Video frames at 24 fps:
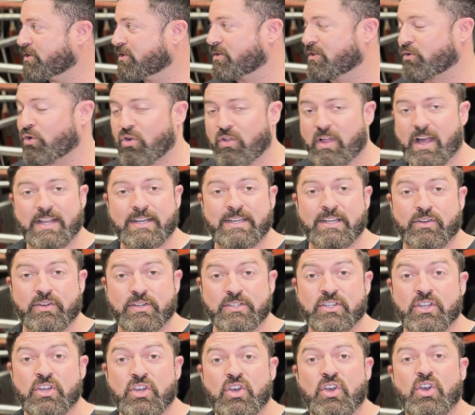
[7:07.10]
So the whole idea
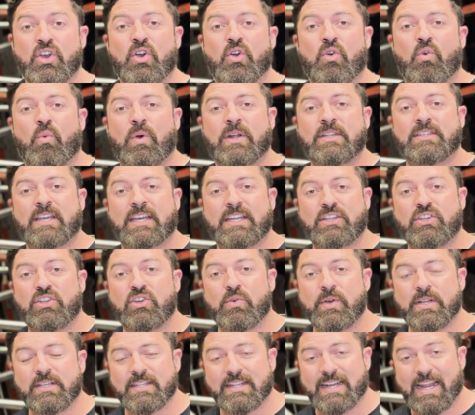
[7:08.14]
is, once I
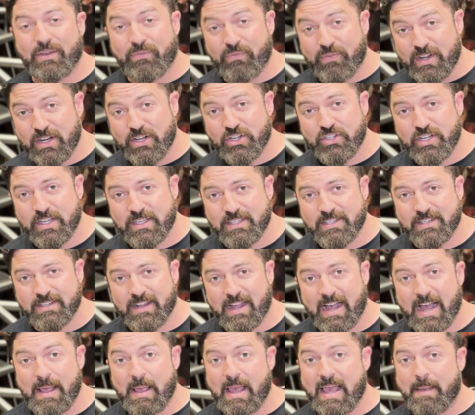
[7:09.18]
do it and I finish it,
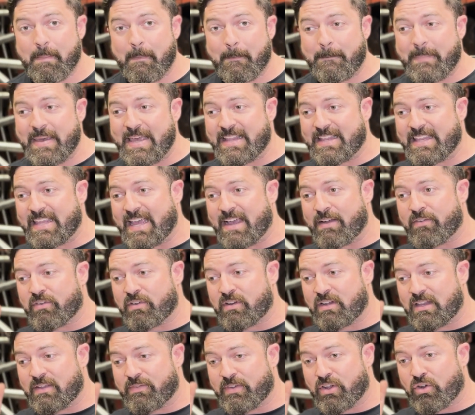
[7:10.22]
I beat the
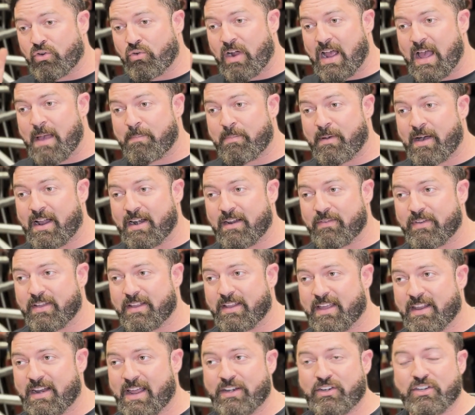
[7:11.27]
ever-living crap out of it,
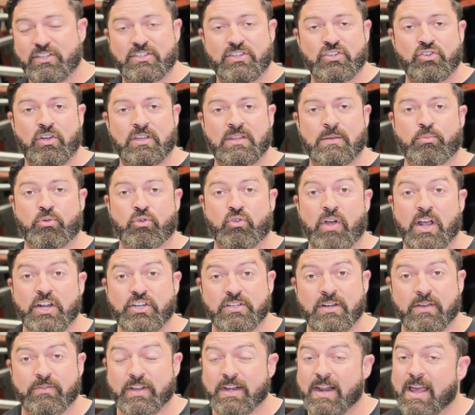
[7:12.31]
and I just enjoy the
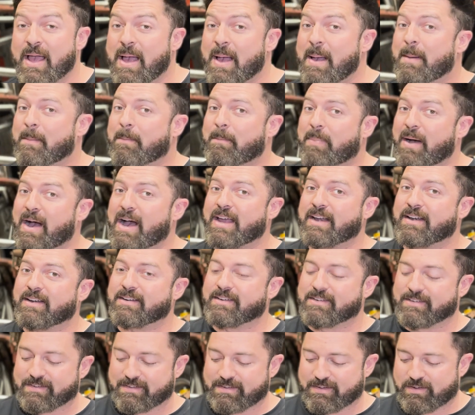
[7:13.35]
progression of it. But
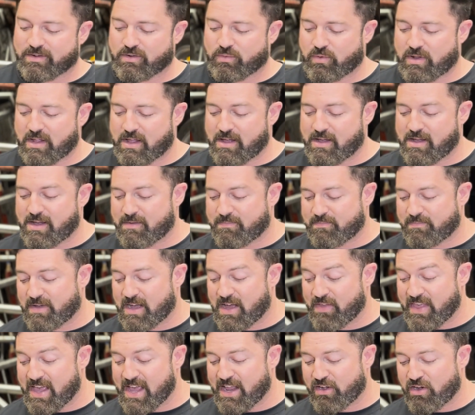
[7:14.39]

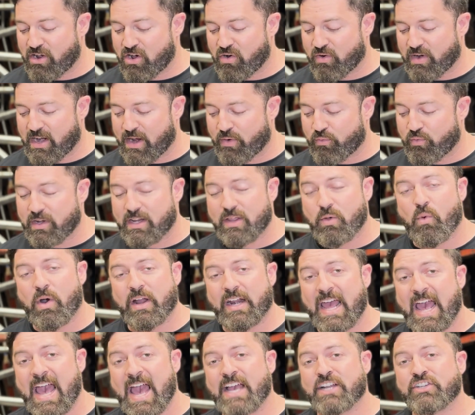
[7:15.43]
on that note, I really want
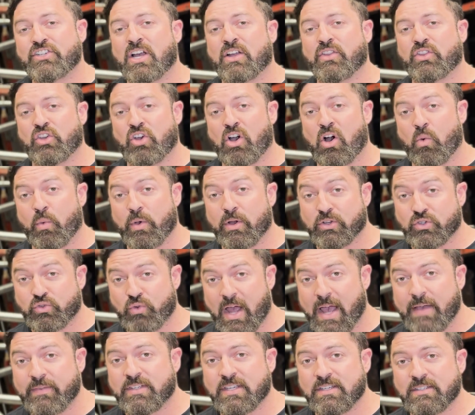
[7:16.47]
to hash out the all-wheel
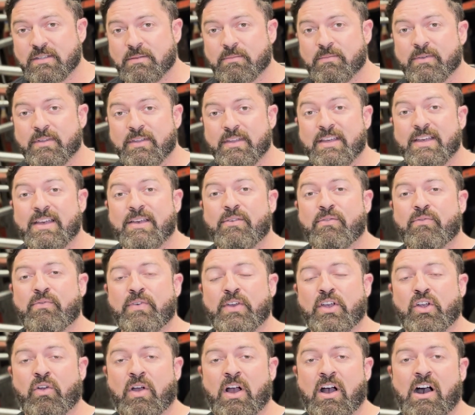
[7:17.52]
drive system,
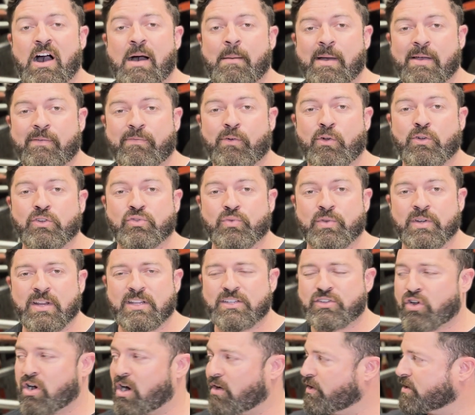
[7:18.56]
figure out how my first run.
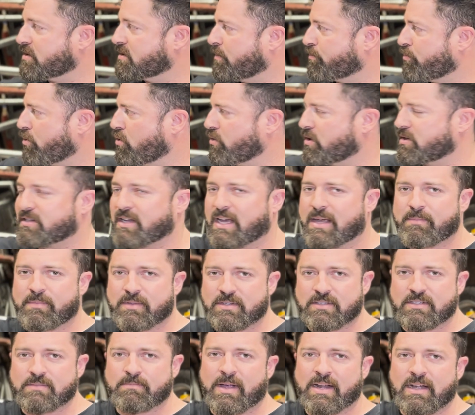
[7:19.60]
Let's call this a prototype.
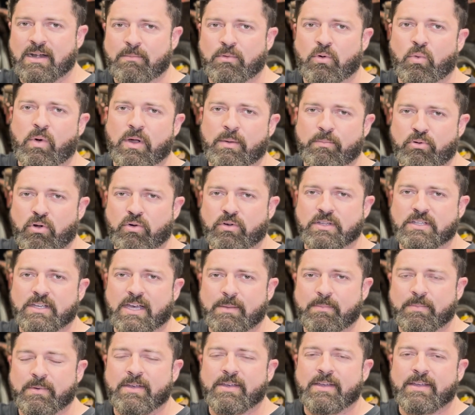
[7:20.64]
This is my #1 prototype.